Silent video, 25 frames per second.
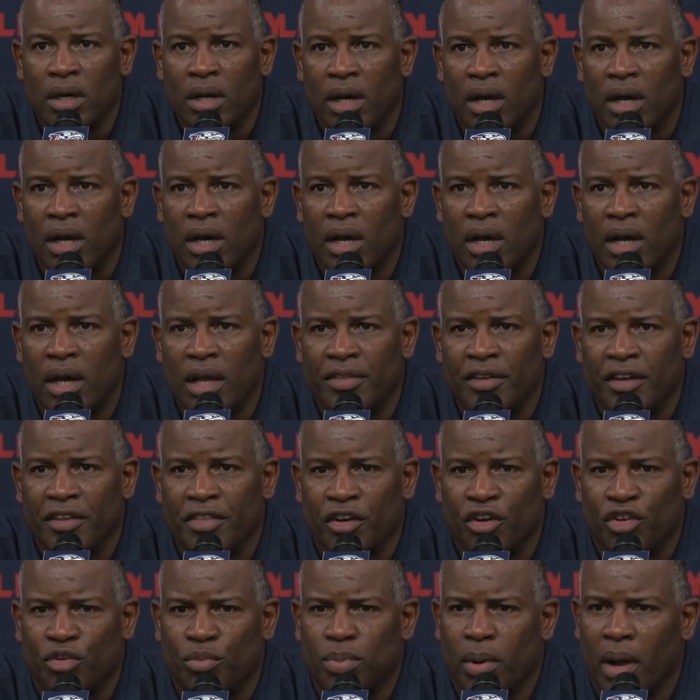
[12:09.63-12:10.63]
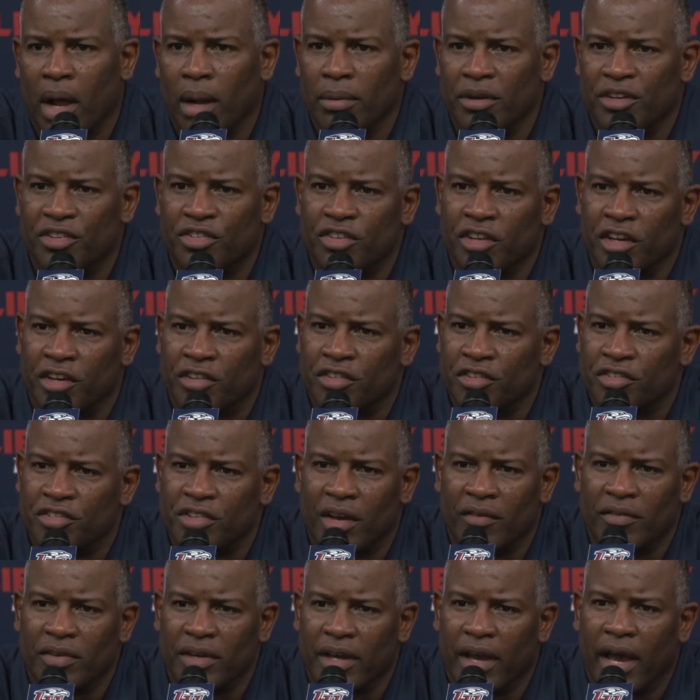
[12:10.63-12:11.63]
Uh, I think there's probably six or
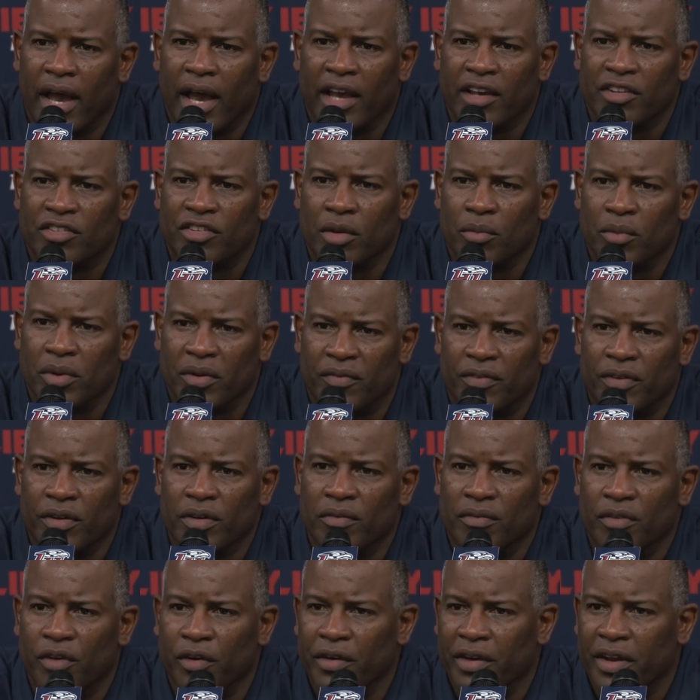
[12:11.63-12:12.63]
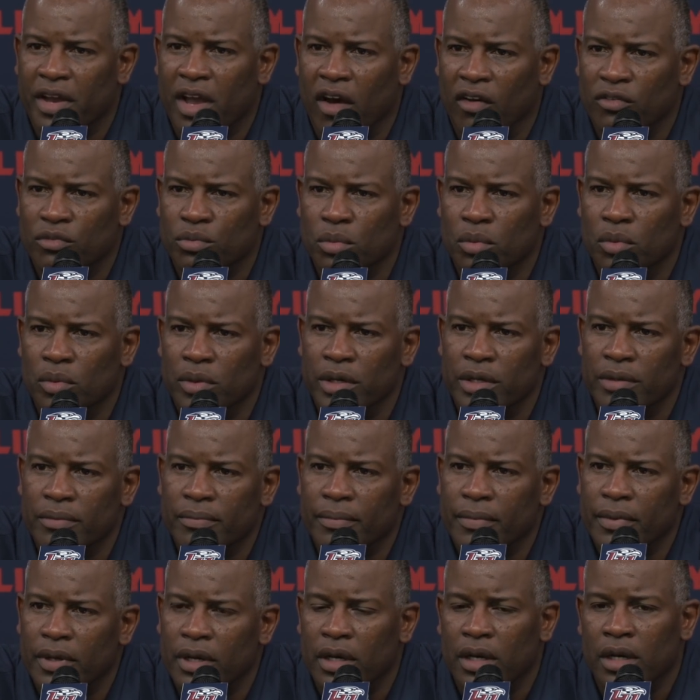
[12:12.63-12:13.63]
seven guys that we feel very comfortable with.
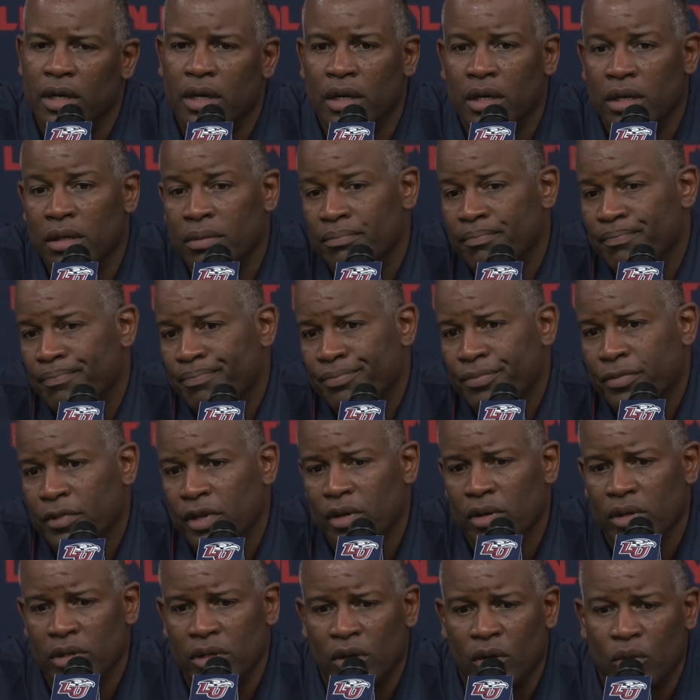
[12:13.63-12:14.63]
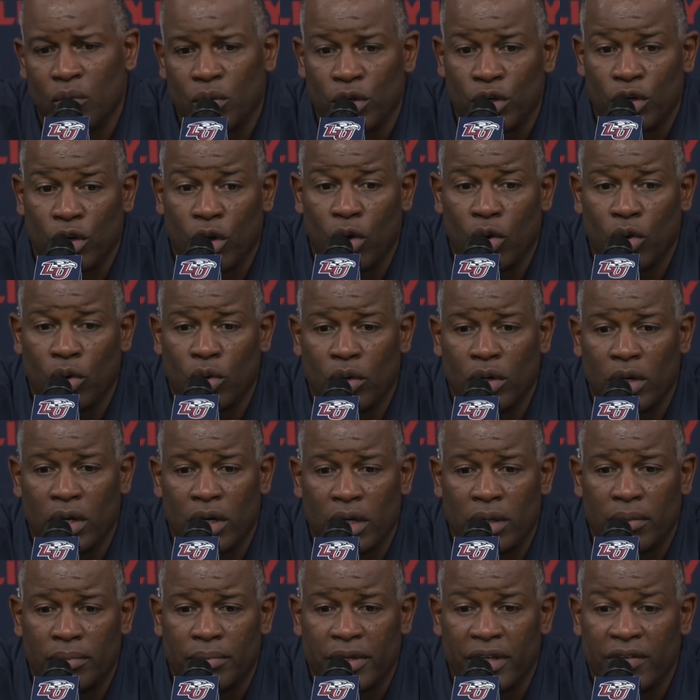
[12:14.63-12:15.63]
Um, you know, we'll
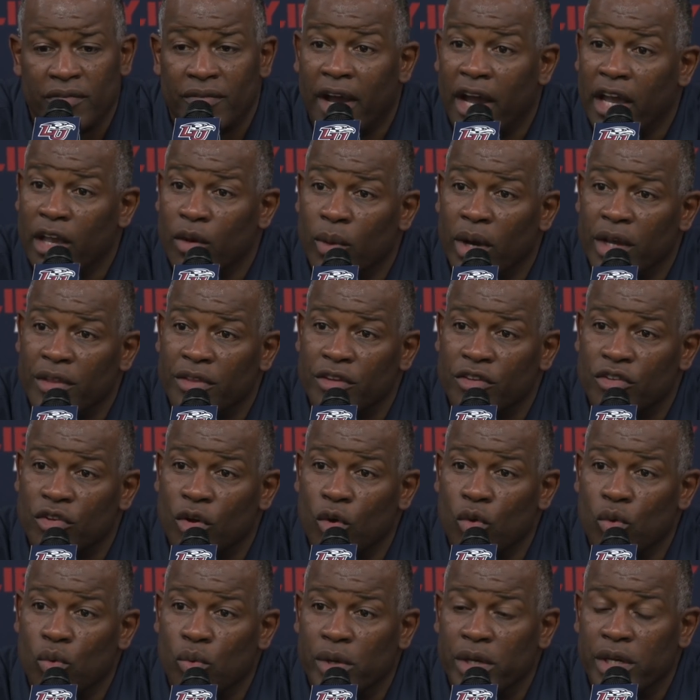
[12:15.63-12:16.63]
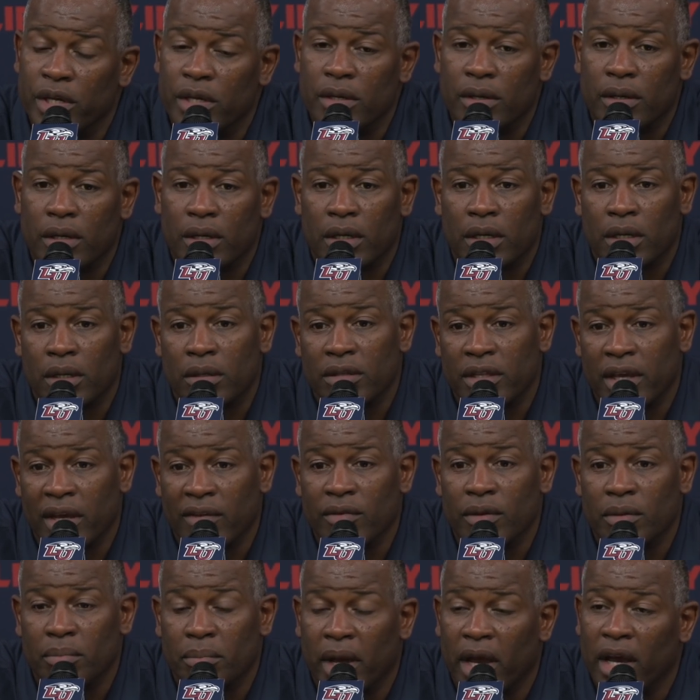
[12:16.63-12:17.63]
go um, evaluate this whole week. Uh,
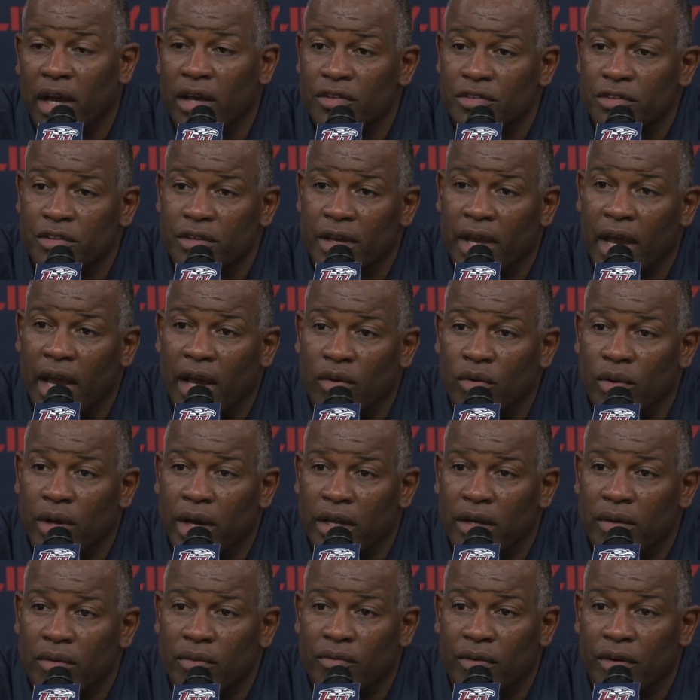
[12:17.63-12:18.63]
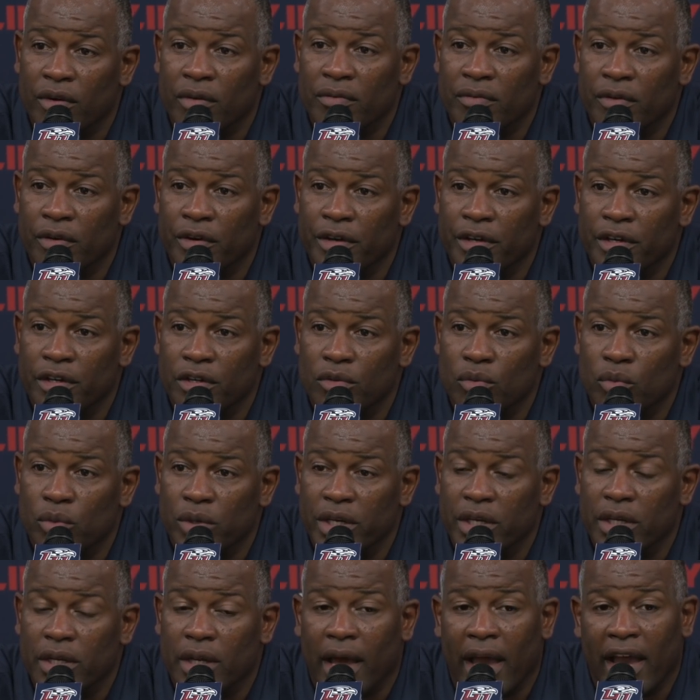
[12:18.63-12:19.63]
Damon Bounds, the guy who had a very, very good
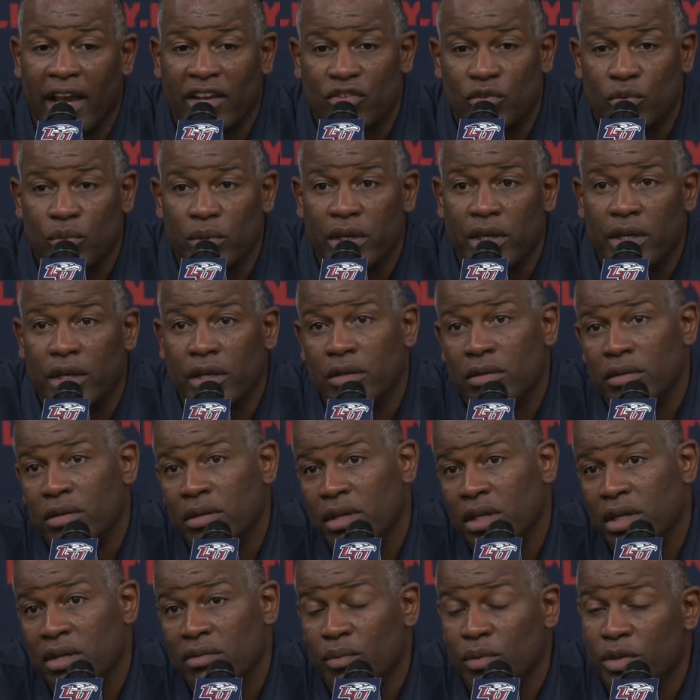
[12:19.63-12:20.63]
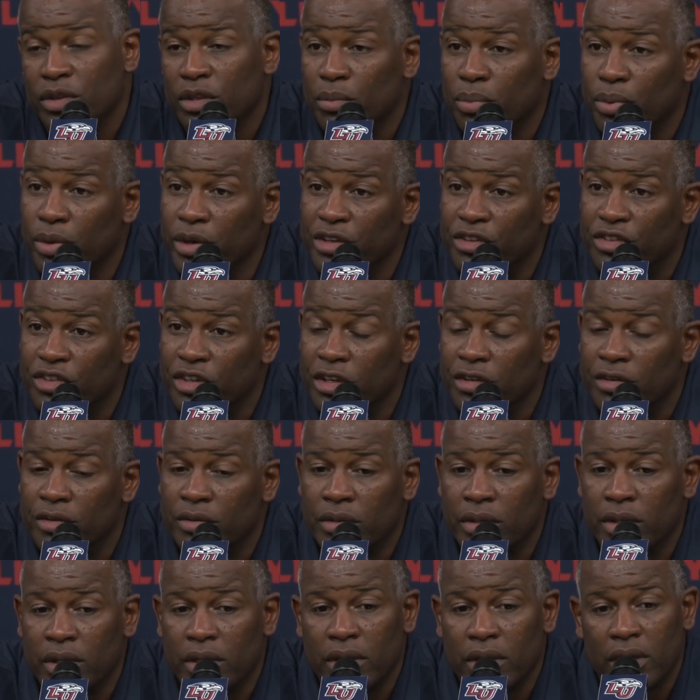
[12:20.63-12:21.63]
week last week, and even with the
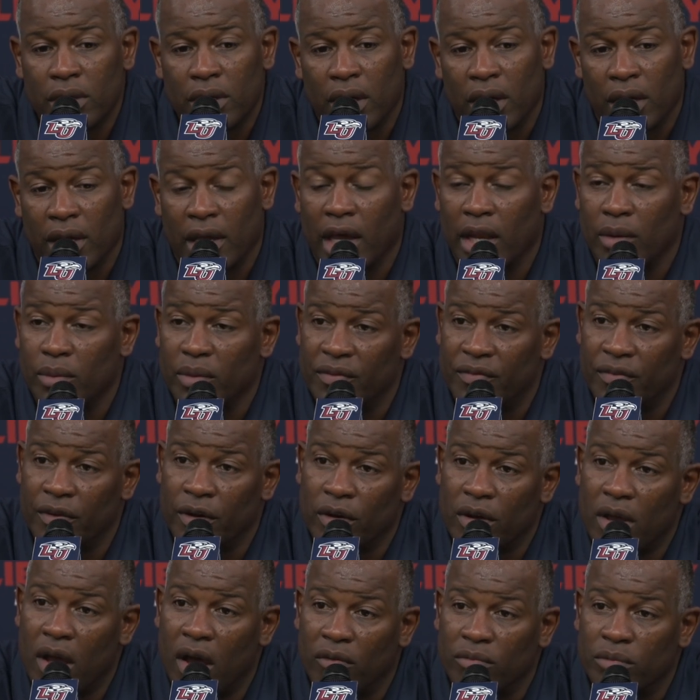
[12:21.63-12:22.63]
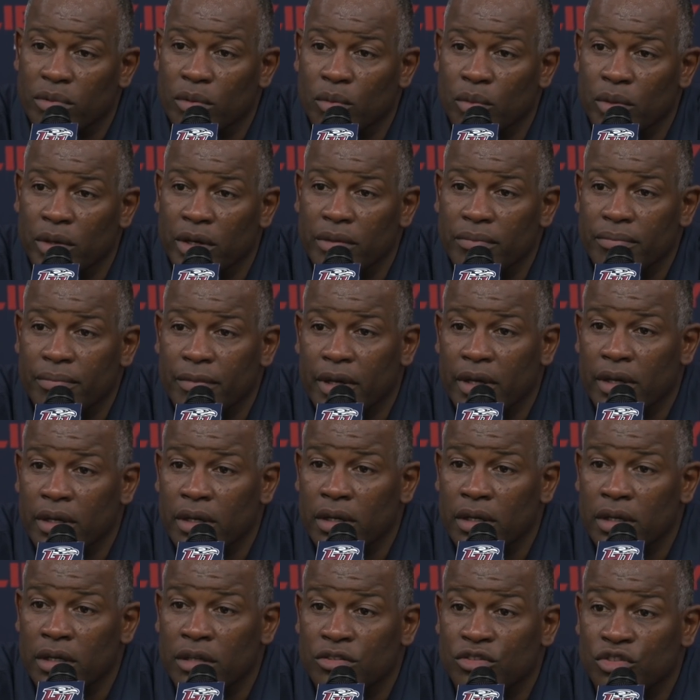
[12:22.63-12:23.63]
preseason, a guy that we felt comfortable with
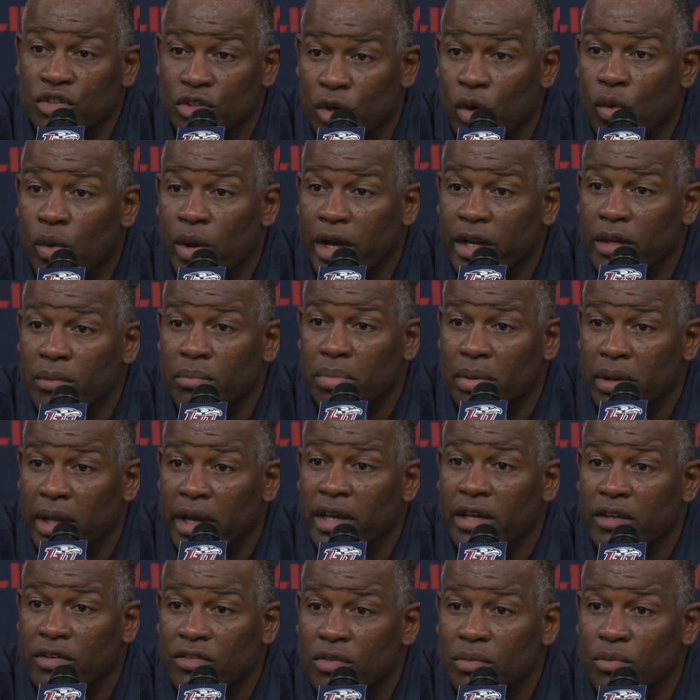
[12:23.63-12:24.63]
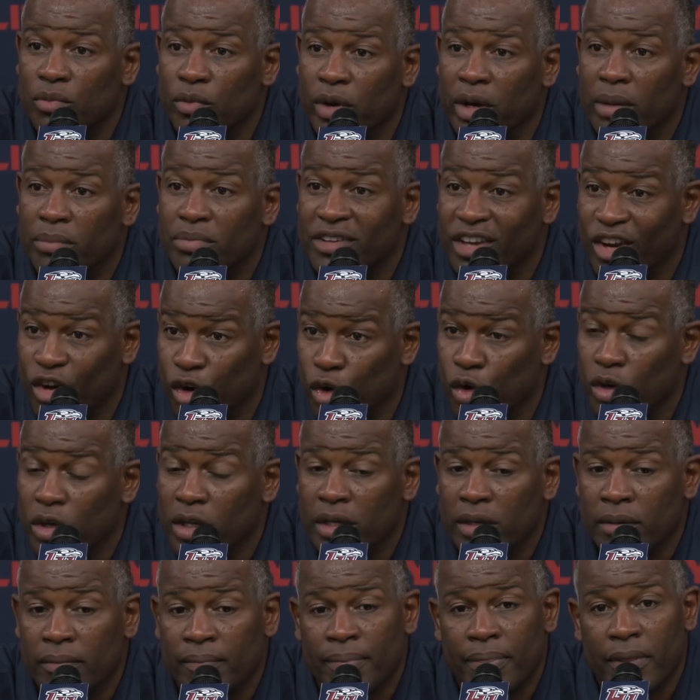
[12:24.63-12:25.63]
uh, to go ahead and play some reps
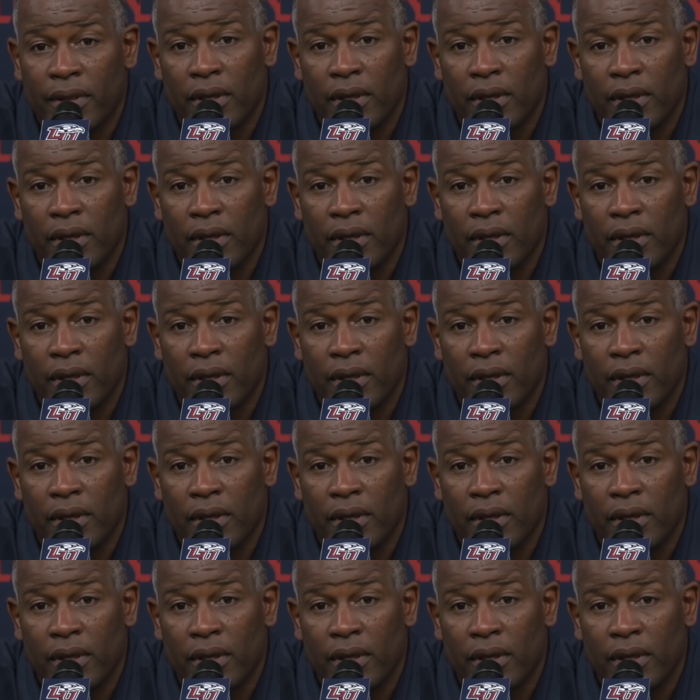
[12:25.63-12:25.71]
early.